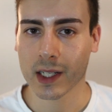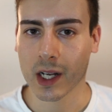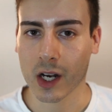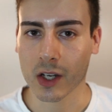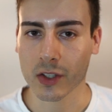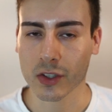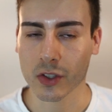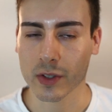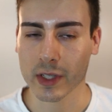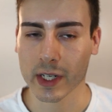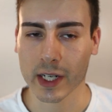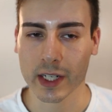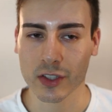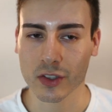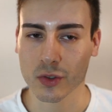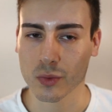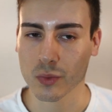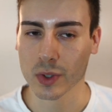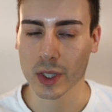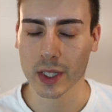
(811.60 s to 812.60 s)
also that I
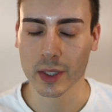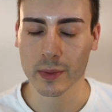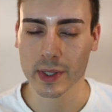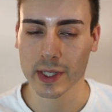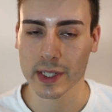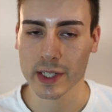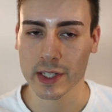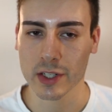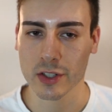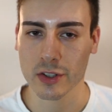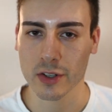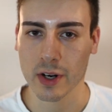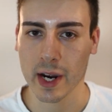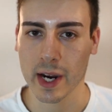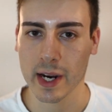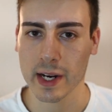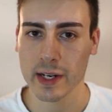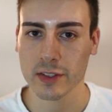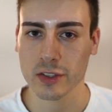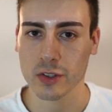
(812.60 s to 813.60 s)
just really wanted to
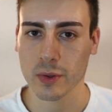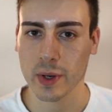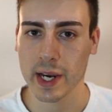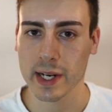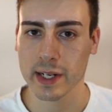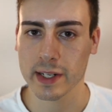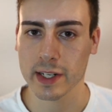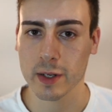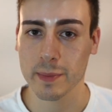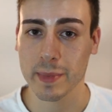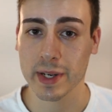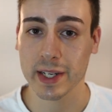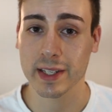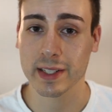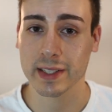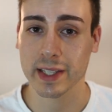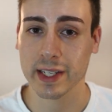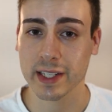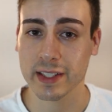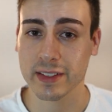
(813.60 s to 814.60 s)
try, so I ended up making
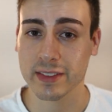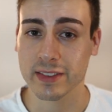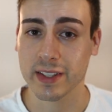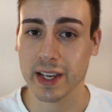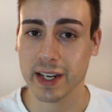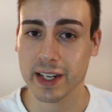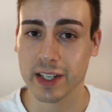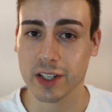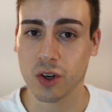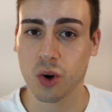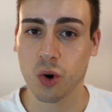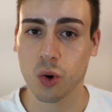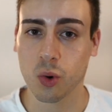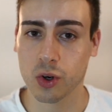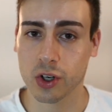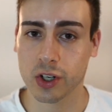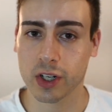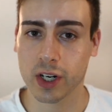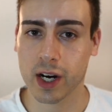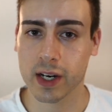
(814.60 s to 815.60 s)
like a second
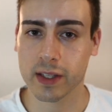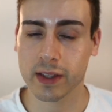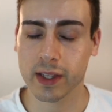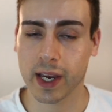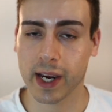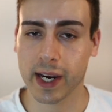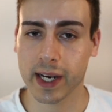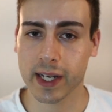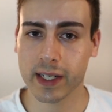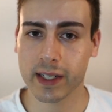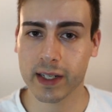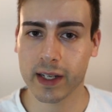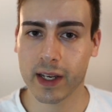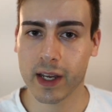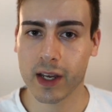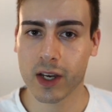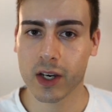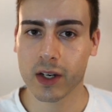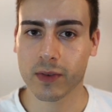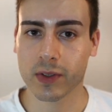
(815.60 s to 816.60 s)
order online
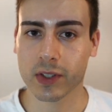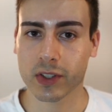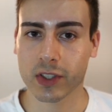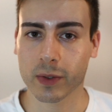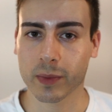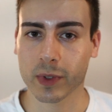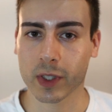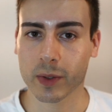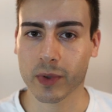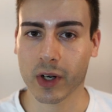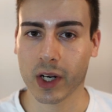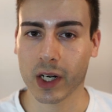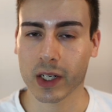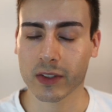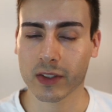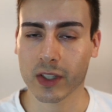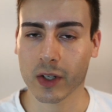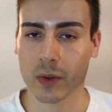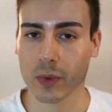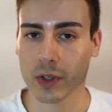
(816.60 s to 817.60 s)
for some of the
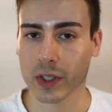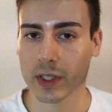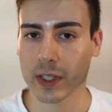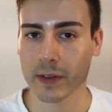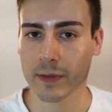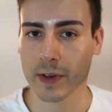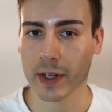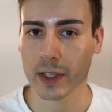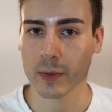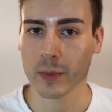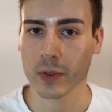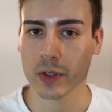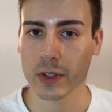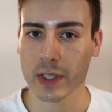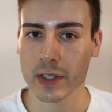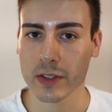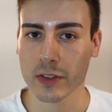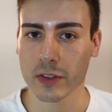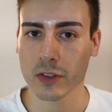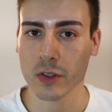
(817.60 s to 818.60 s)
products that weren't available
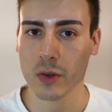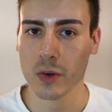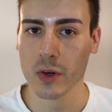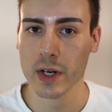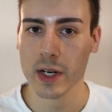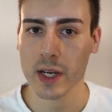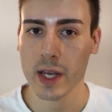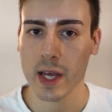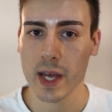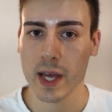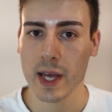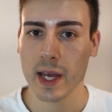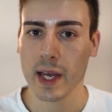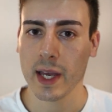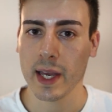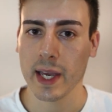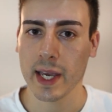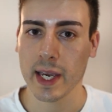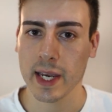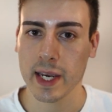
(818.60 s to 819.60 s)
in store.
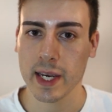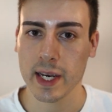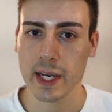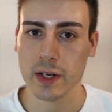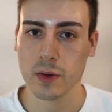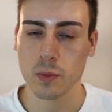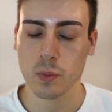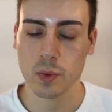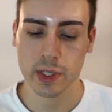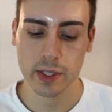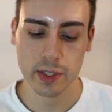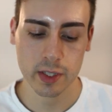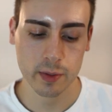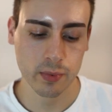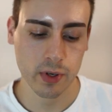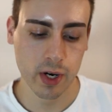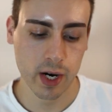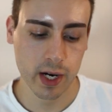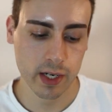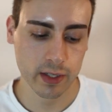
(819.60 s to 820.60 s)
And one of the
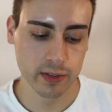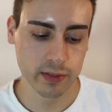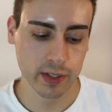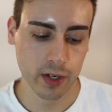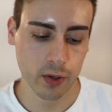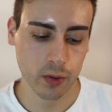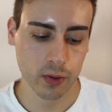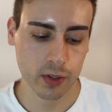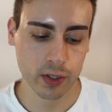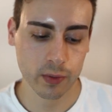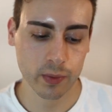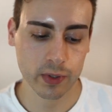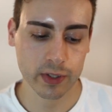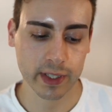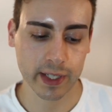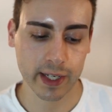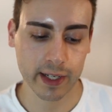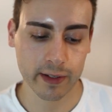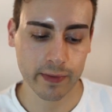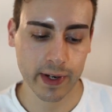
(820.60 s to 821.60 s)
products I ordered was
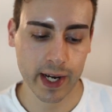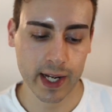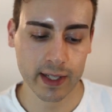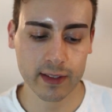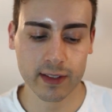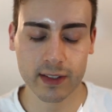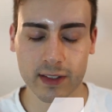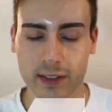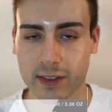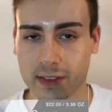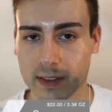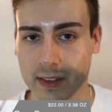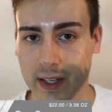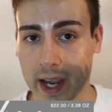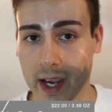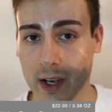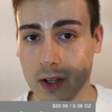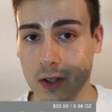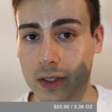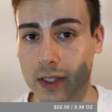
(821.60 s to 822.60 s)
the Advanced
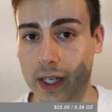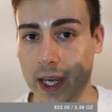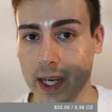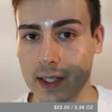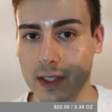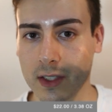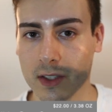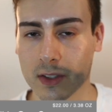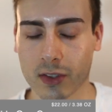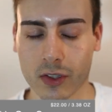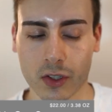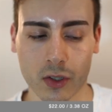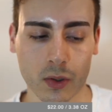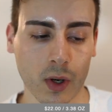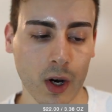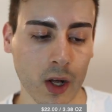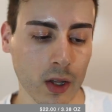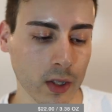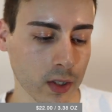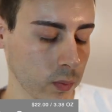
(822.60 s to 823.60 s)
Snail ninety-two
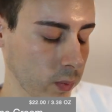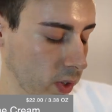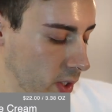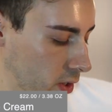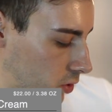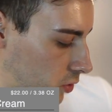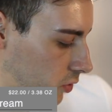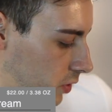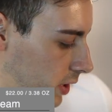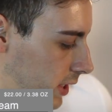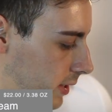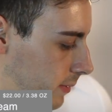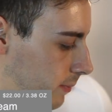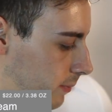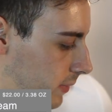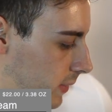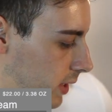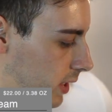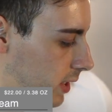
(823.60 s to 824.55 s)
All In One Cream,